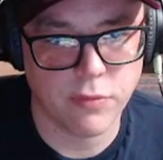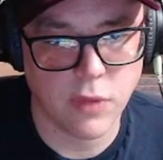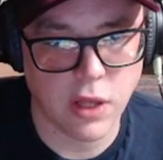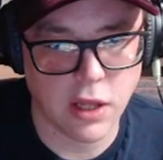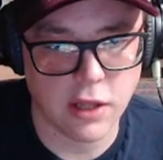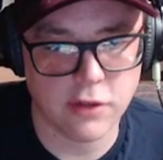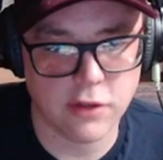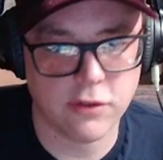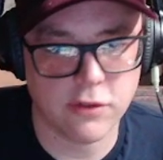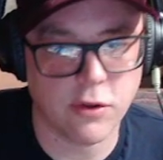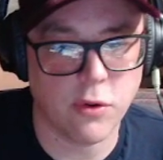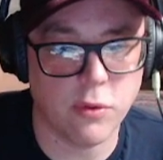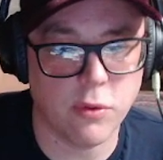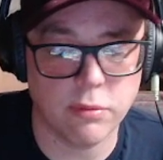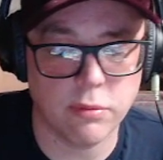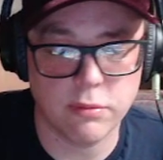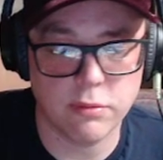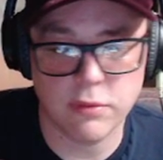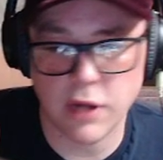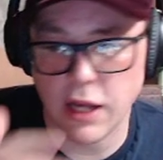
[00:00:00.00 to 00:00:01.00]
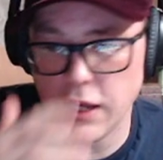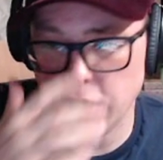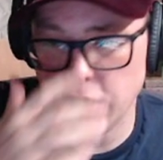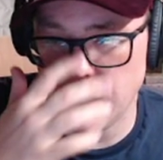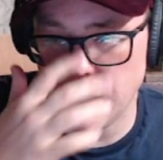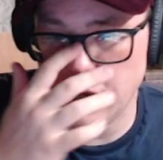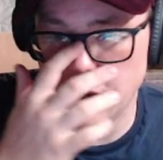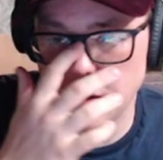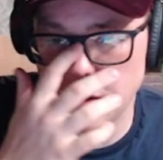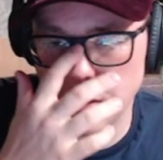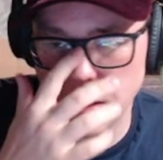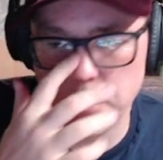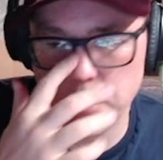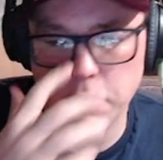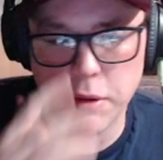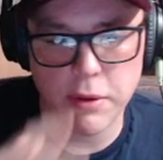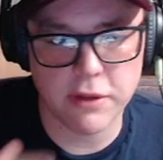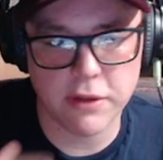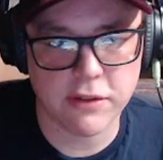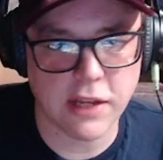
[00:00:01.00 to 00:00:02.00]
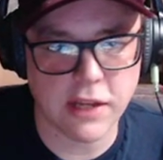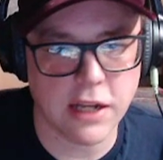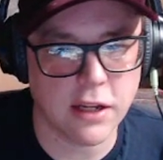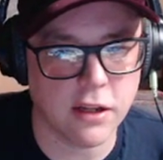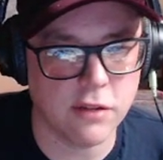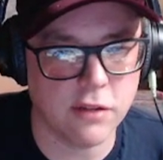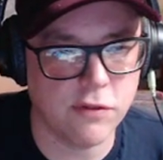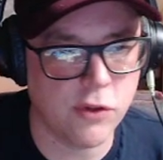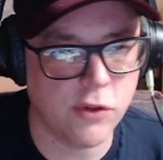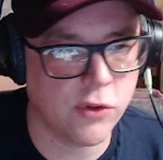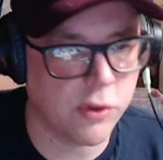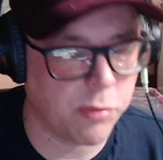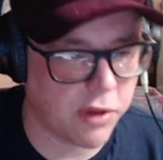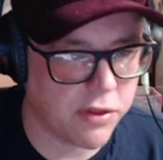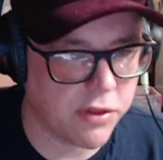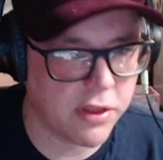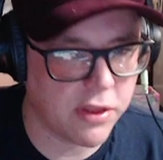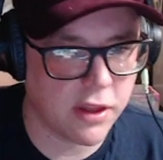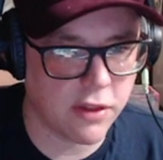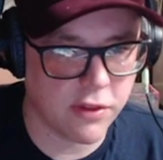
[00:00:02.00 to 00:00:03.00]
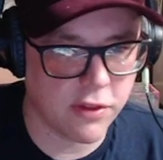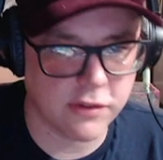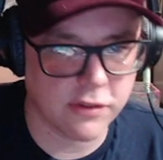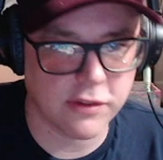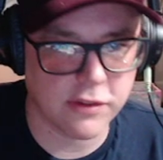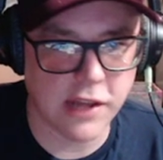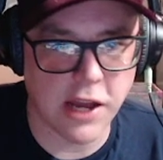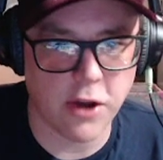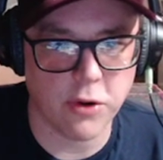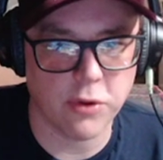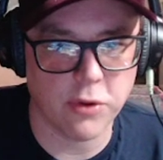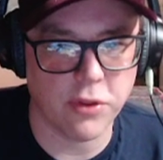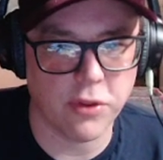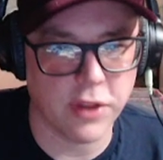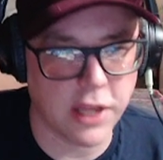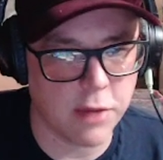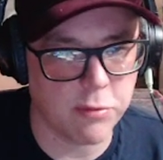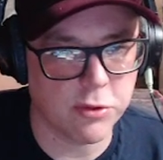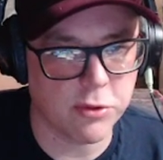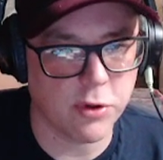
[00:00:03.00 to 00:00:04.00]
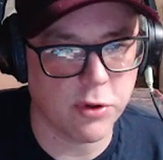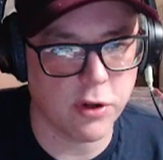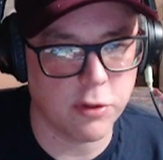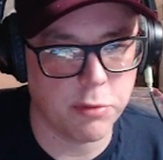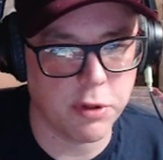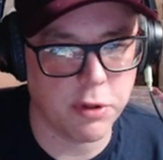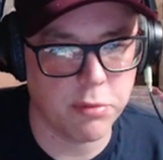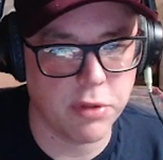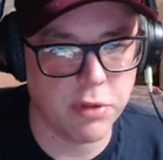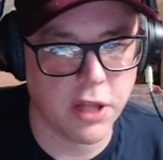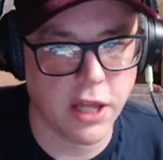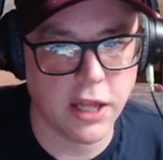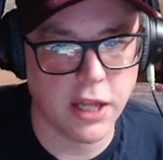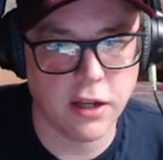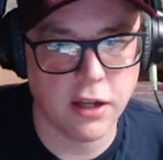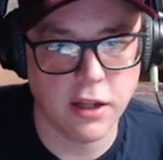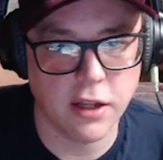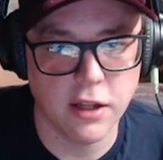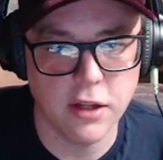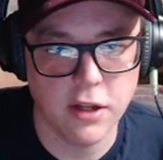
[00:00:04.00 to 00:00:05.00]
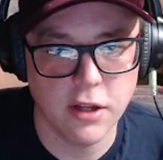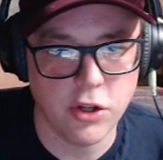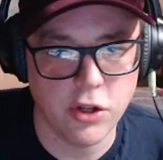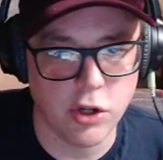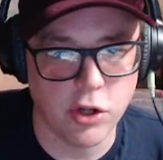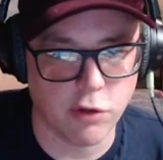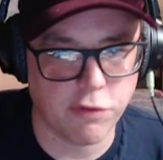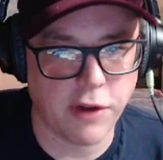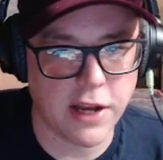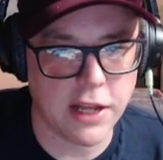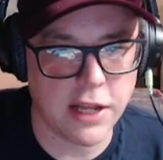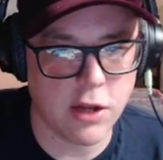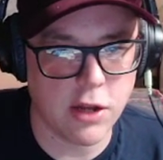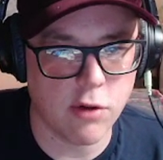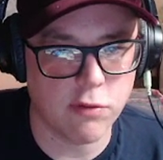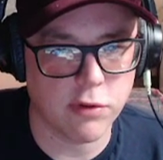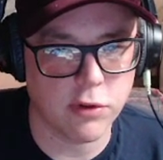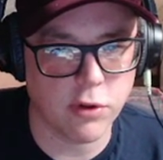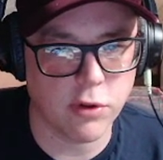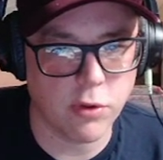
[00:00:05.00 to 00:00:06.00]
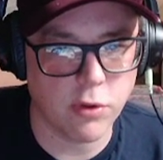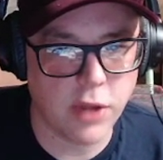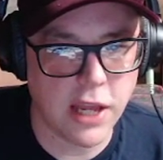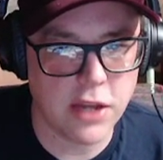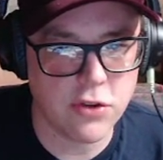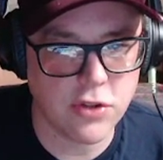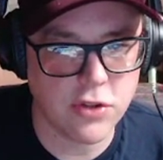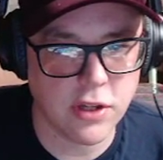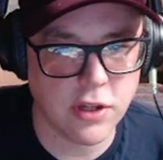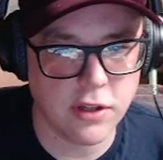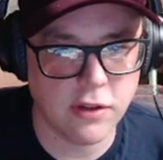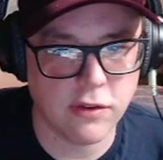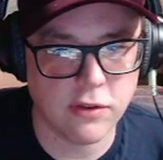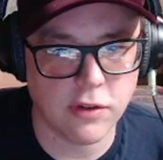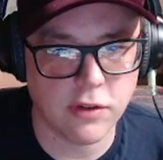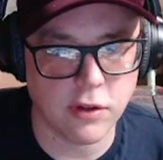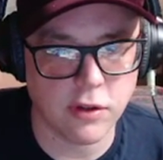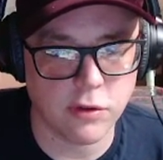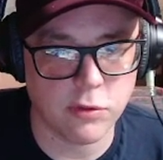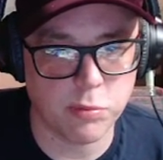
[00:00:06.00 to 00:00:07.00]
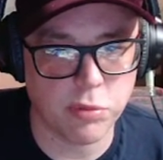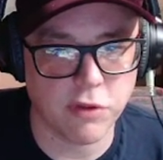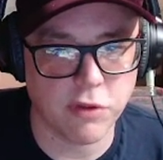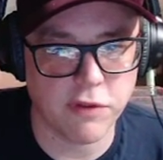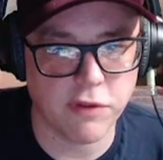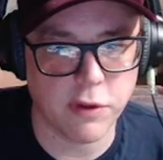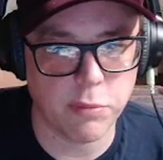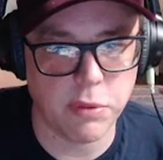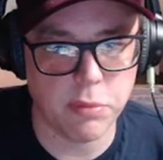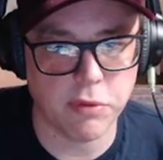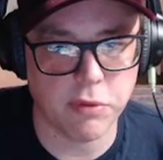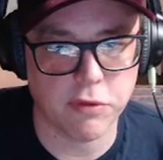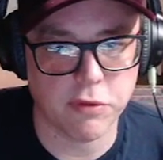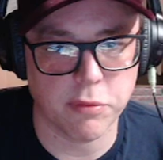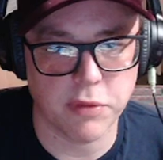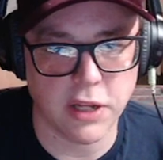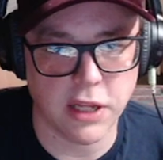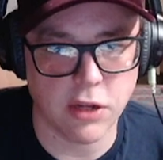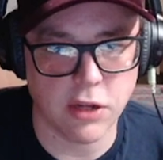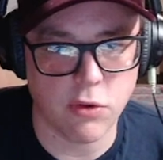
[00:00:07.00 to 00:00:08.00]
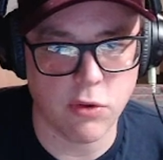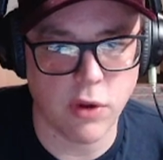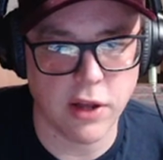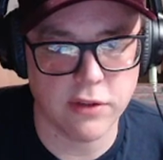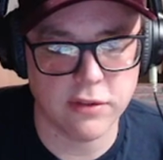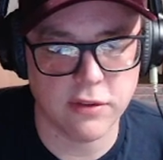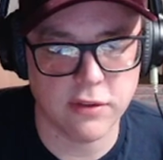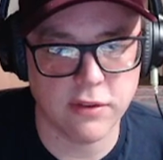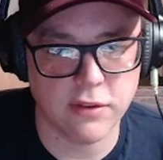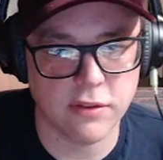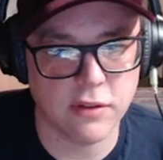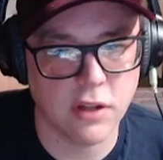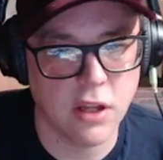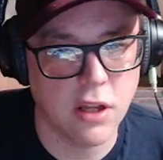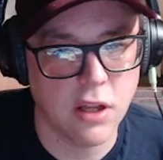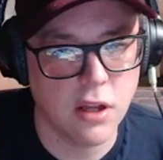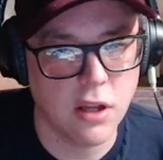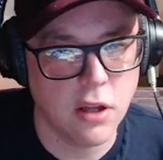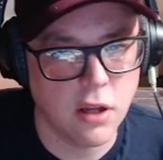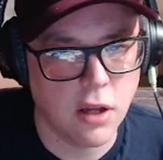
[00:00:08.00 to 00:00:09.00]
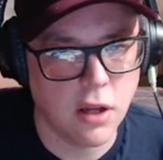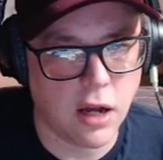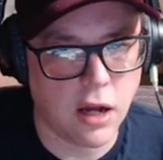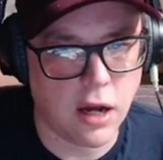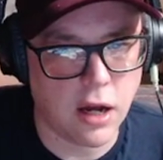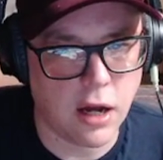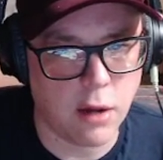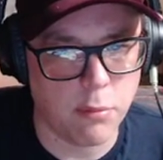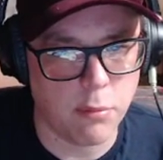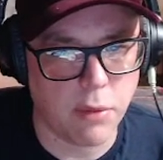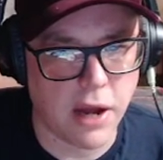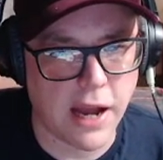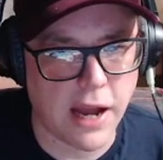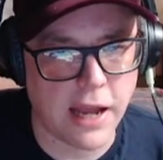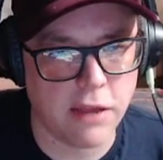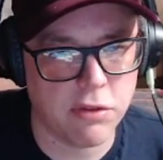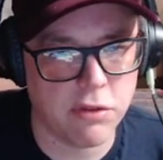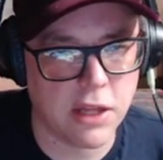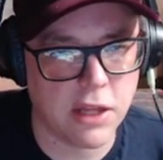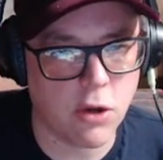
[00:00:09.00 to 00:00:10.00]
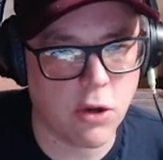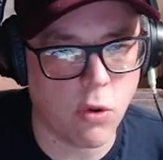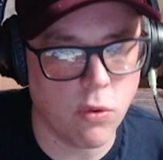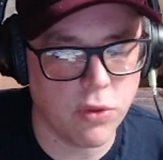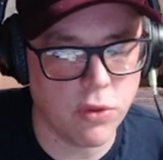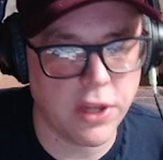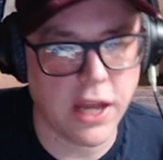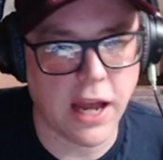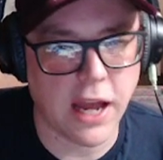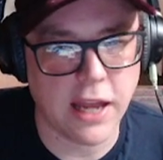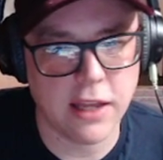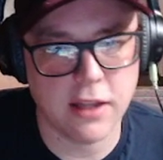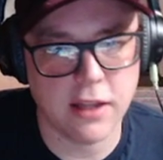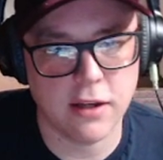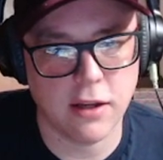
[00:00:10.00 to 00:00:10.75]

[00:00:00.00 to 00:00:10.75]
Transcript: So maybe it's kind of confusing, but I think this is how the game's going to be played. You're fighting over locations to prevent people from getting quests. I think only I can,